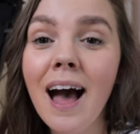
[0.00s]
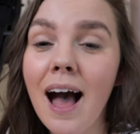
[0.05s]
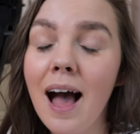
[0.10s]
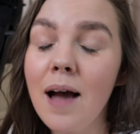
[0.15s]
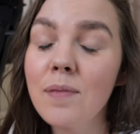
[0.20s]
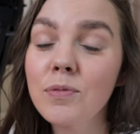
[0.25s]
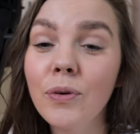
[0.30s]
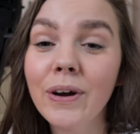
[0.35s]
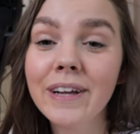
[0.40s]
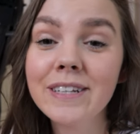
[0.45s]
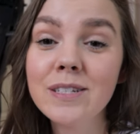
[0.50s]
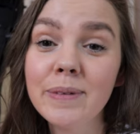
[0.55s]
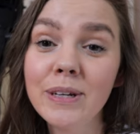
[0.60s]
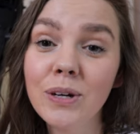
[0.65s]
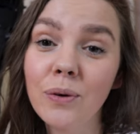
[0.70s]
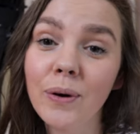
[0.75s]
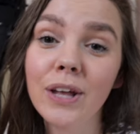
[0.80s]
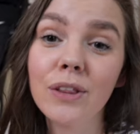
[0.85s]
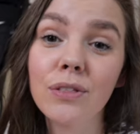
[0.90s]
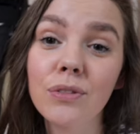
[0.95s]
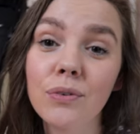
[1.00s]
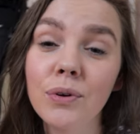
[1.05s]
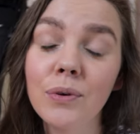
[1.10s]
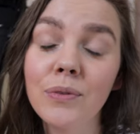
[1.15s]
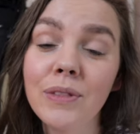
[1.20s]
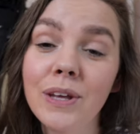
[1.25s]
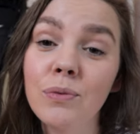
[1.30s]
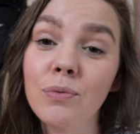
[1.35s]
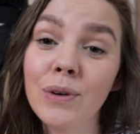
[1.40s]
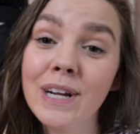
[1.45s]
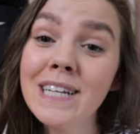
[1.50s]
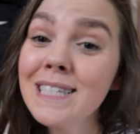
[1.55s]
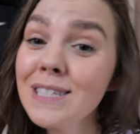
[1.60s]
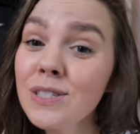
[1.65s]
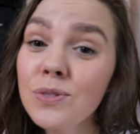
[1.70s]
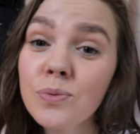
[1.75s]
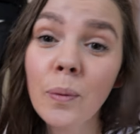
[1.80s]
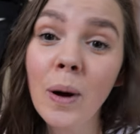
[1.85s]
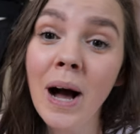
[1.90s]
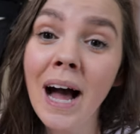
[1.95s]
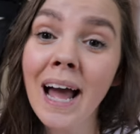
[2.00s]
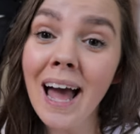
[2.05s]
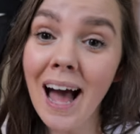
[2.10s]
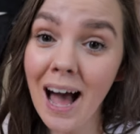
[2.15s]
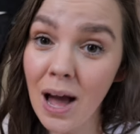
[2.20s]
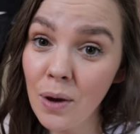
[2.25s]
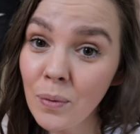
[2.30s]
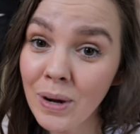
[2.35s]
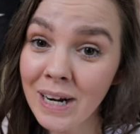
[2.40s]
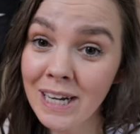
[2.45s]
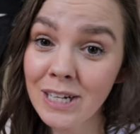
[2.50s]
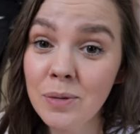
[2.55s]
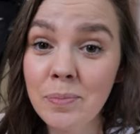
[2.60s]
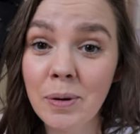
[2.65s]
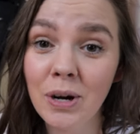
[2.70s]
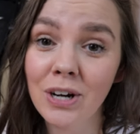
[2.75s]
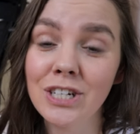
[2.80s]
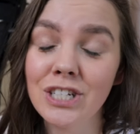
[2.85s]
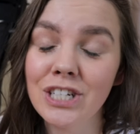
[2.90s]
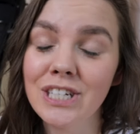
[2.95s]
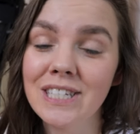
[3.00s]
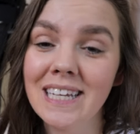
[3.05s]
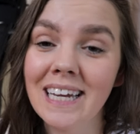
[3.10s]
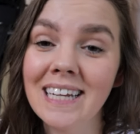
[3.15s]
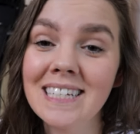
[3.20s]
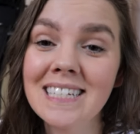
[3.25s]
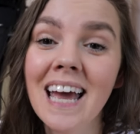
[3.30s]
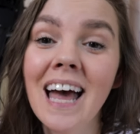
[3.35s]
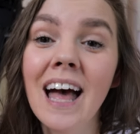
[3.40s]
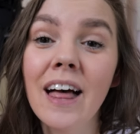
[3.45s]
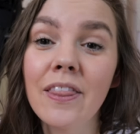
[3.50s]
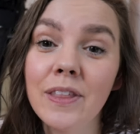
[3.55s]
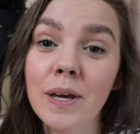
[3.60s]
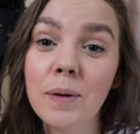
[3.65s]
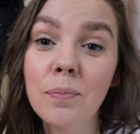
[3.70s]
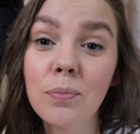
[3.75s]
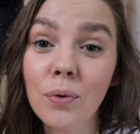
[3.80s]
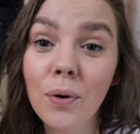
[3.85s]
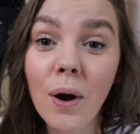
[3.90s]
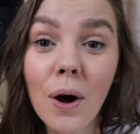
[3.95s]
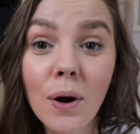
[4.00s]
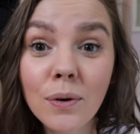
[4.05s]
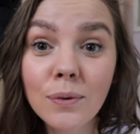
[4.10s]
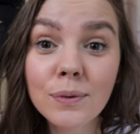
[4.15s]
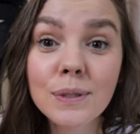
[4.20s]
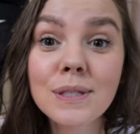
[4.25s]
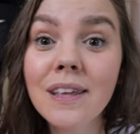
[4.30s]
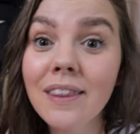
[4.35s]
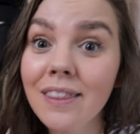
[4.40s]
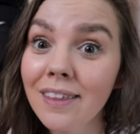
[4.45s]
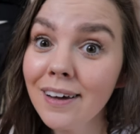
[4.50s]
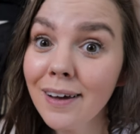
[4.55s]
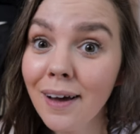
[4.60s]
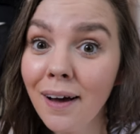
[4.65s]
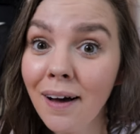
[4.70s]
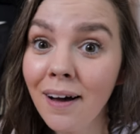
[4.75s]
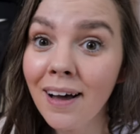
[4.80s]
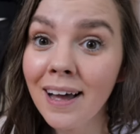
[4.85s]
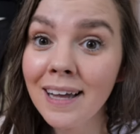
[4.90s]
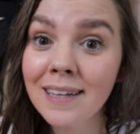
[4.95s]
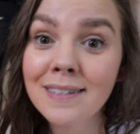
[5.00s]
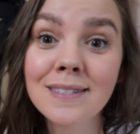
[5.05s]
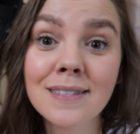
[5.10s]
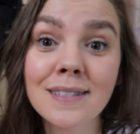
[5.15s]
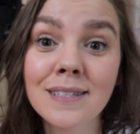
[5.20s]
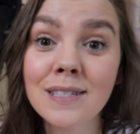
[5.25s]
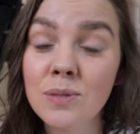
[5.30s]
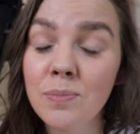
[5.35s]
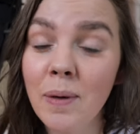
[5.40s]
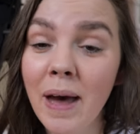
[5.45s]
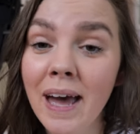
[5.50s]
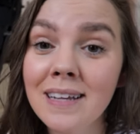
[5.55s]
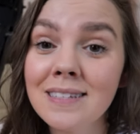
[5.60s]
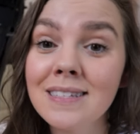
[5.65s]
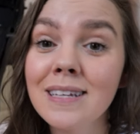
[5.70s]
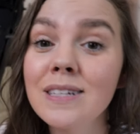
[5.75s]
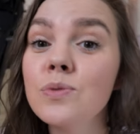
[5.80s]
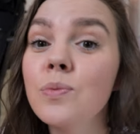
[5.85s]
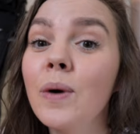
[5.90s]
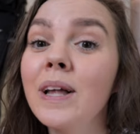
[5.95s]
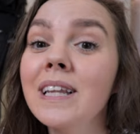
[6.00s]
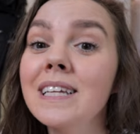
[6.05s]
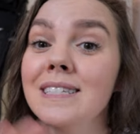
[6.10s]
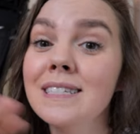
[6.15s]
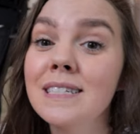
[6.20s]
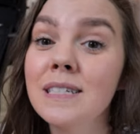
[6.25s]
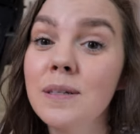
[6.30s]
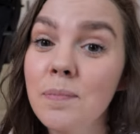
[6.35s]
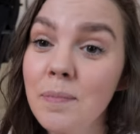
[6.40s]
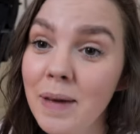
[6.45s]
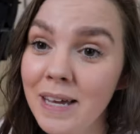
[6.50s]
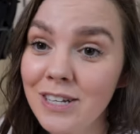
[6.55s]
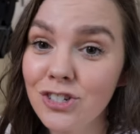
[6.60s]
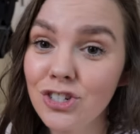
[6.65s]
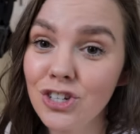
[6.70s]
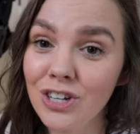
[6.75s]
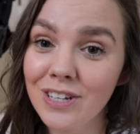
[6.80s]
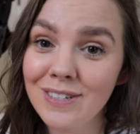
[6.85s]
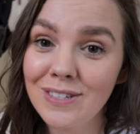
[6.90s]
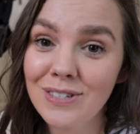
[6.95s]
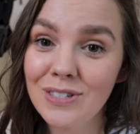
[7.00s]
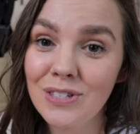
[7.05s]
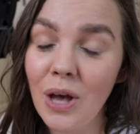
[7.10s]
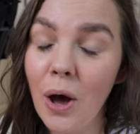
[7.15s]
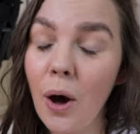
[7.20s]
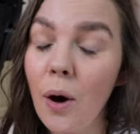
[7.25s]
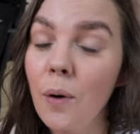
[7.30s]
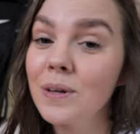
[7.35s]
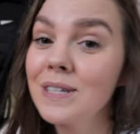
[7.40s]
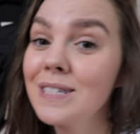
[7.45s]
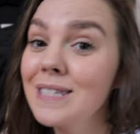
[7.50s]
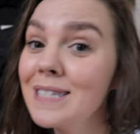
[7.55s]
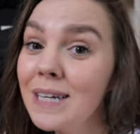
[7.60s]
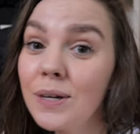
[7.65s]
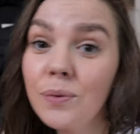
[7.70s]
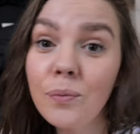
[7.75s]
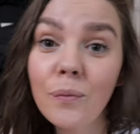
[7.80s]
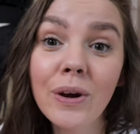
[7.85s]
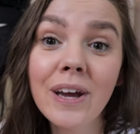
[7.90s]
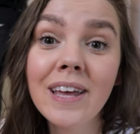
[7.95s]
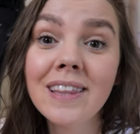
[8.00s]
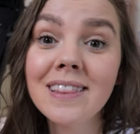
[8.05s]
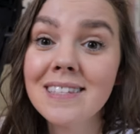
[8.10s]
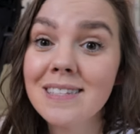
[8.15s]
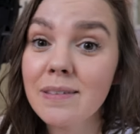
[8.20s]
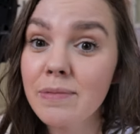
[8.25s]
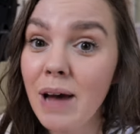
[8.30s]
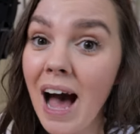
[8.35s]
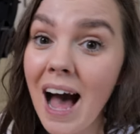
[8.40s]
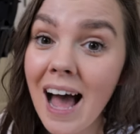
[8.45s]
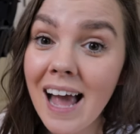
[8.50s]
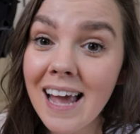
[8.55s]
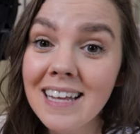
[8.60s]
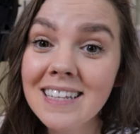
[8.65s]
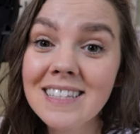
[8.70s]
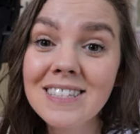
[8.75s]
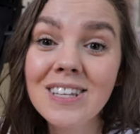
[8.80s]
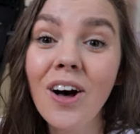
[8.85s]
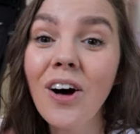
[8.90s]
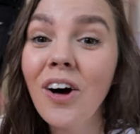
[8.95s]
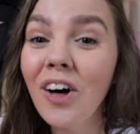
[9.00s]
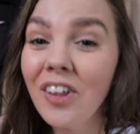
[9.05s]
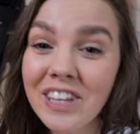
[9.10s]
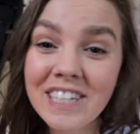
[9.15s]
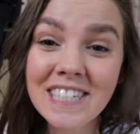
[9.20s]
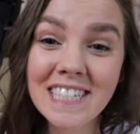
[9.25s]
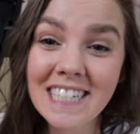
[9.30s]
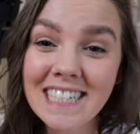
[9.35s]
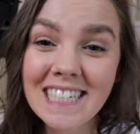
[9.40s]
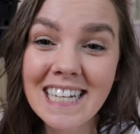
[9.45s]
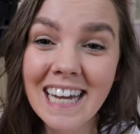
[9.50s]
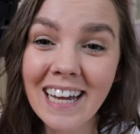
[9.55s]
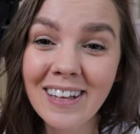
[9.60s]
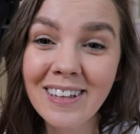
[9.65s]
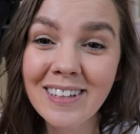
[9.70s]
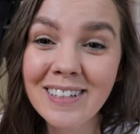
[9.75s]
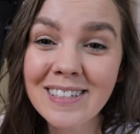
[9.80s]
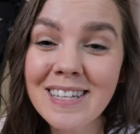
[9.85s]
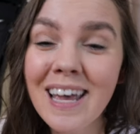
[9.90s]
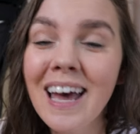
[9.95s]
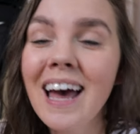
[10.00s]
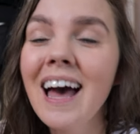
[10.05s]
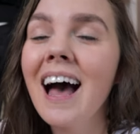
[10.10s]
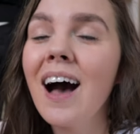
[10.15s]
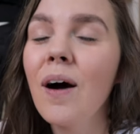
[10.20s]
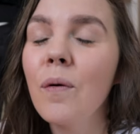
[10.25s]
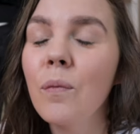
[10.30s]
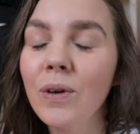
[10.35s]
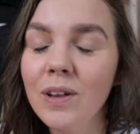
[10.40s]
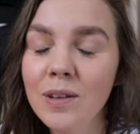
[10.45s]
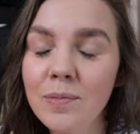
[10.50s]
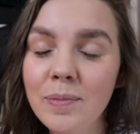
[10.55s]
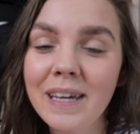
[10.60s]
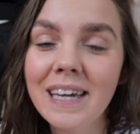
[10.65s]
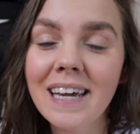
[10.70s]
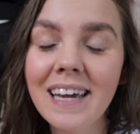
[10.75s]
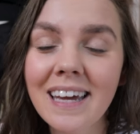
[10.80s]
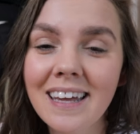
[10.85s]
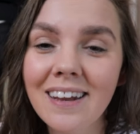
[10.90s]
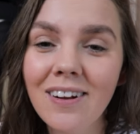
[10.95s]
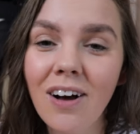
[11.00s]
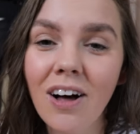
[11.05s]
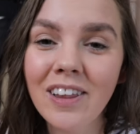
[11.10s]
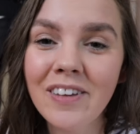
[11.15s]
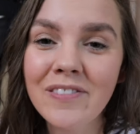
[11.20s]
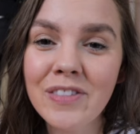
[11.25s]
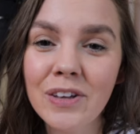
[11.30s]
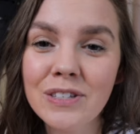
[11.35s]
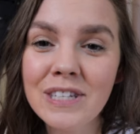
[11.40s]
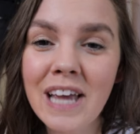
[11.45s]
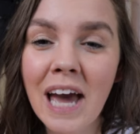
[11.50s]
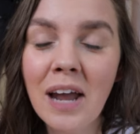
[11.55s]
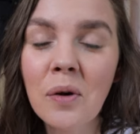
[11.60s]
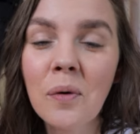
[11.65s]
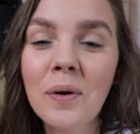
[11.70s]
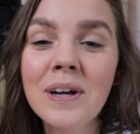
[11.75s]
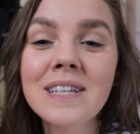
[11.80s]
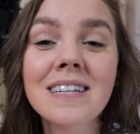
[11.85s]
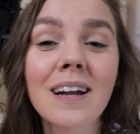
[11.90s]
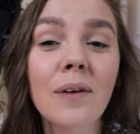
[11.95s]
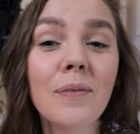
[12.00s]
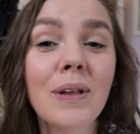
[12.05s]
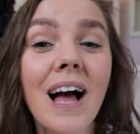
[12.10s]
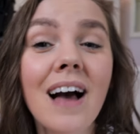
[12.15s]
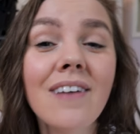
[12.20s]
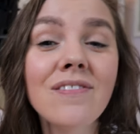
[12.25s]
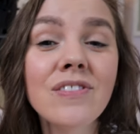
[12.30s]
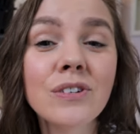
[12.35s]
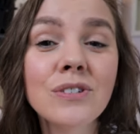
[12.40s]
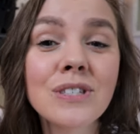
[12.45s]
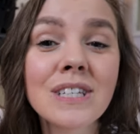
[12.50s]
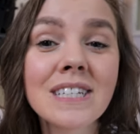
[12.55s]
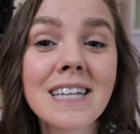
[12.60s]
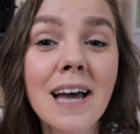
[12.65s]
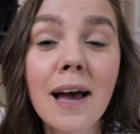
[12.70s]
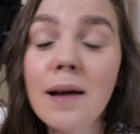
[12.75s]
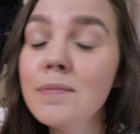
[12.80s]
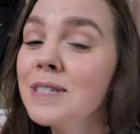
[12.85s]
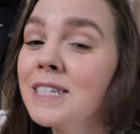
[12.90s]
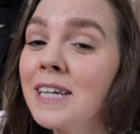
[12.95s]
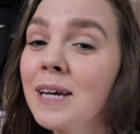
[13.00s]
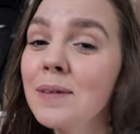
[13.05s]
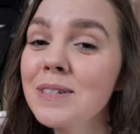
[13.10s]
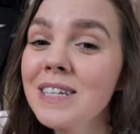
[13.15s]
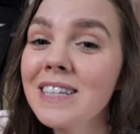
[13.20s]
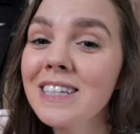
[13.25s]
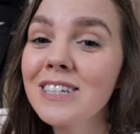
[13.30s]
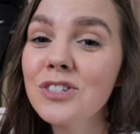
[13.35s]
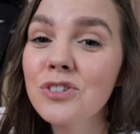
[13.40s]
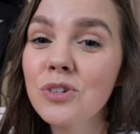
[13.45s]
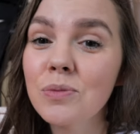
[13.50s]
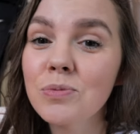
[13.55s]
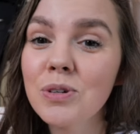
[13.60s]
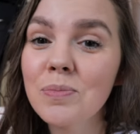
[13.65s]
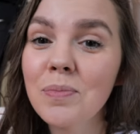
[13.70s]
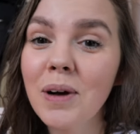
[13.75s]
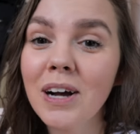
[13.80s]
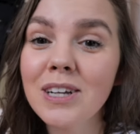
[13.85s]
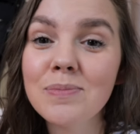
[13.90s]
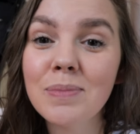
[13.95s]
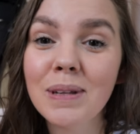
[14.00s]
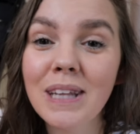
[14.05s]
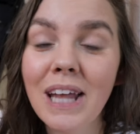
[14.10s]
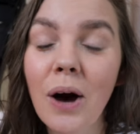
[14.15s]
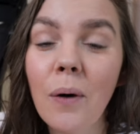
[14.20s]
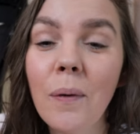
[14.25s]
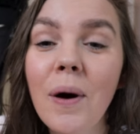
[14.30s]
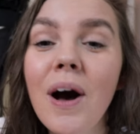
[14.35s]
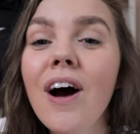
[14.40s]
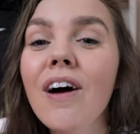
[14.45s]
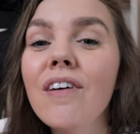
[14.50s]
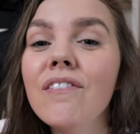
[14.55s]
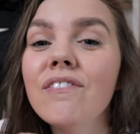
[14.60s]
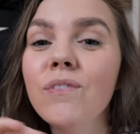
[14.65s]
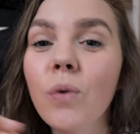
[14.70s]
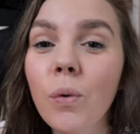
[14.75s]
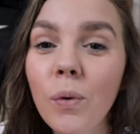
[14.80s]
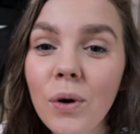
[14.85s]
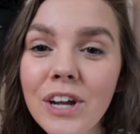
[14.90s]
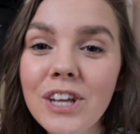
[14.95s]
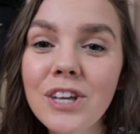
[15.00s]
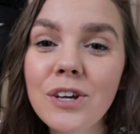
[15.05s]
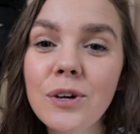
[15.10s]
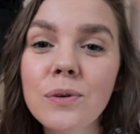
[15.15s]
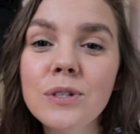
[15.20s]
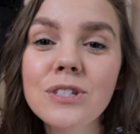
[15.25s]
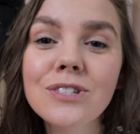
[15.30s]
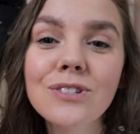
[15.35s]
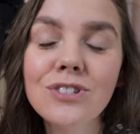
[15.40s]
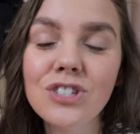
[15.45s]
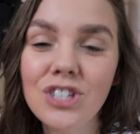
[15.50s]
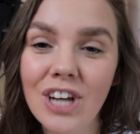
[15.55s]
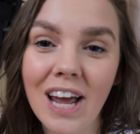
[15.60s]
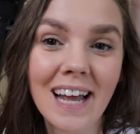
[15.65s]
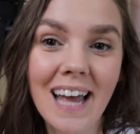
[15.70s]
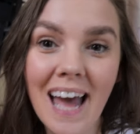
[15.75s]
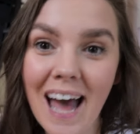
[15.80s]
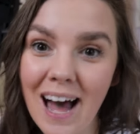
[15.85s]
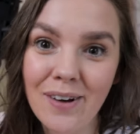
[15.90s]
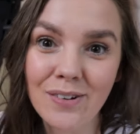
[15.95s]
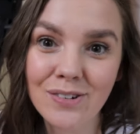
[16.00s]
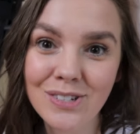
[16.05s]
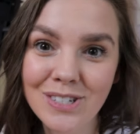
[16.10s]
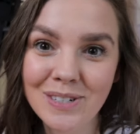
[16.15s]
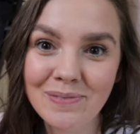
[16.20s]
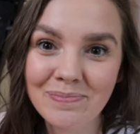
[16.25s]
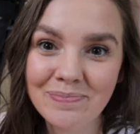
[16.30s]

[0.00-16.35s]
I'm going to be going through the reasons why I wanted to purchase it, the pros, the cons, the specs, as well as dimensions. So seat widths, heights, all the details will be in all of those categories and I will have those timestamped in the description box below for you to check out.